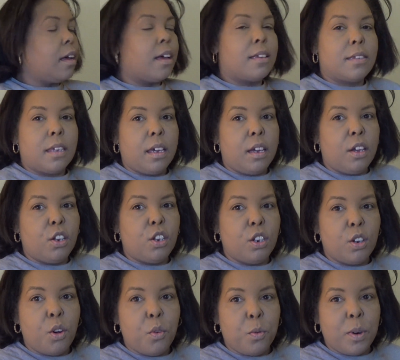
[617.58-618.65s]
I see
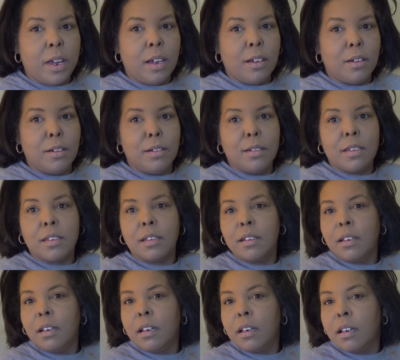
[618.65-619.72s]
no wrinkles,
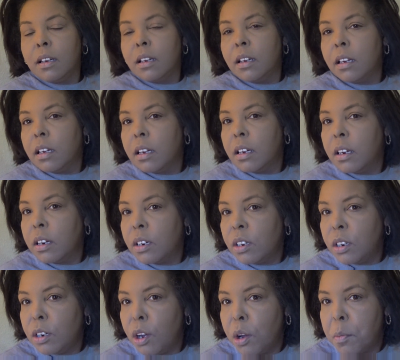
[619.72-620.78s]

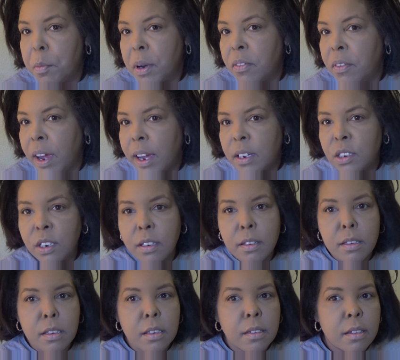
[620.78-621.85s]
no
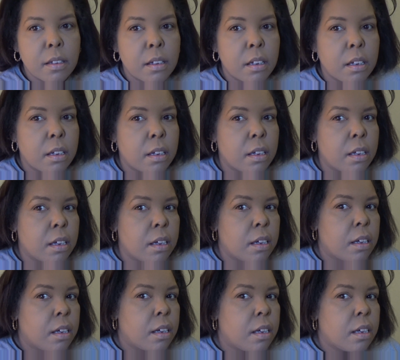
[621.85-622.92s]
imperfections.
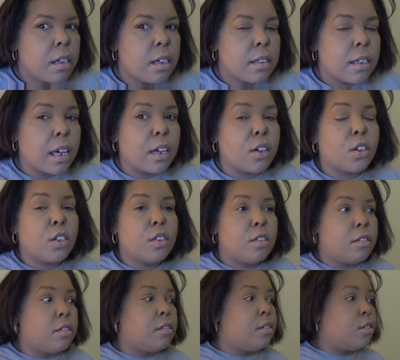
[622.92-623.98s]
It's like
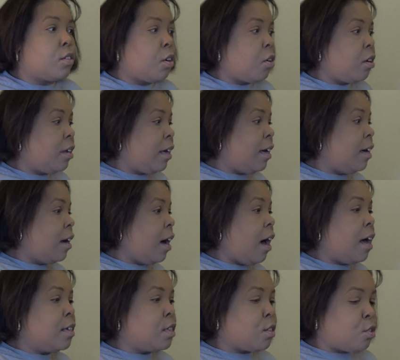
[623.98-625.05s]
totally
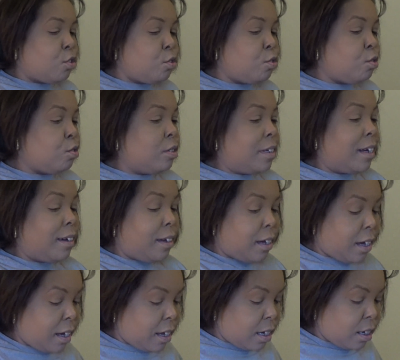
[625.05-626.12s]
high school
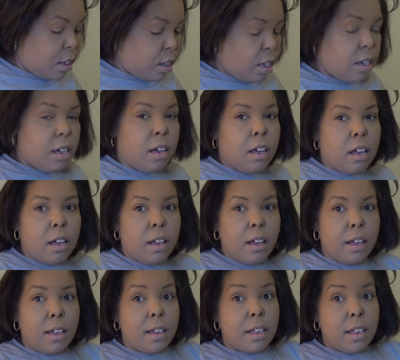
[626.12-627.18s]
again.
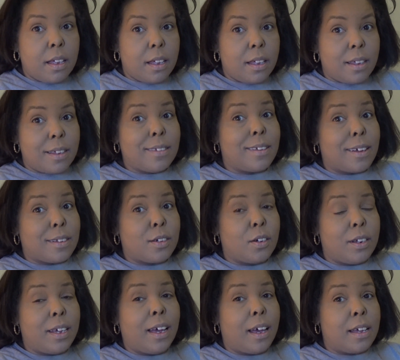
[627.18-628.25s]
It's like
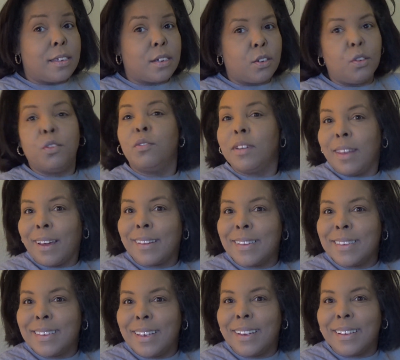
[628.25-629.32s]
totally high school without
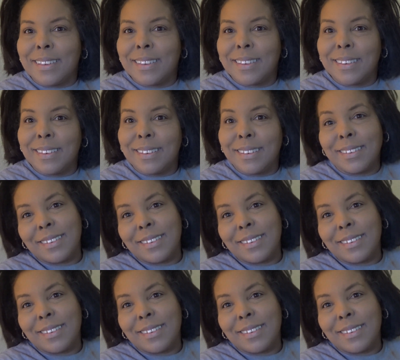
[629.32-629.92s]
the zits.